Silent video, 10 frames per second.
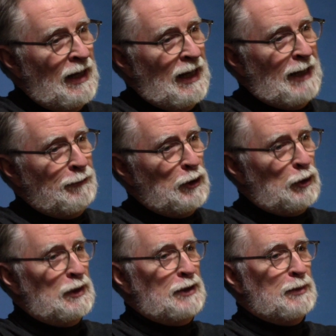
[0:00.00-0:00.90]
After
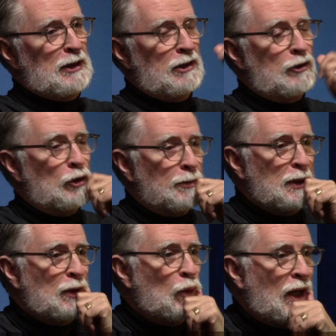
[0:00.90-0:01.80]
Christmas, it took
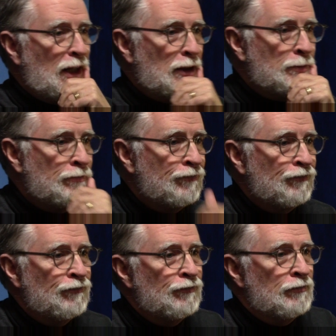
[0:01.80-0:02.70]
me a while,
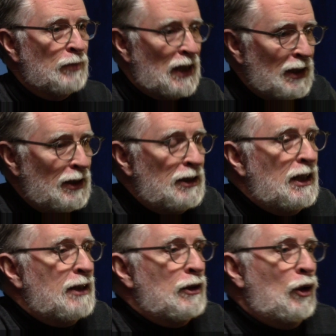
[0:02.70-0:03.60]
but I did
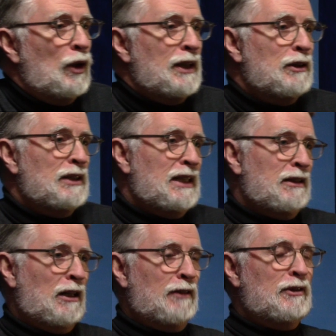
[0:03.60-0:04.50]
get going on that
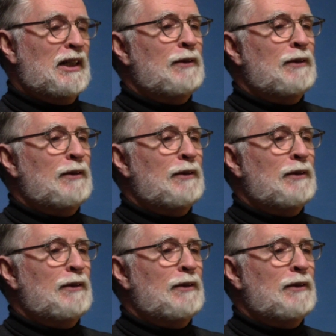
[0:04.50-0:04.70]
novel.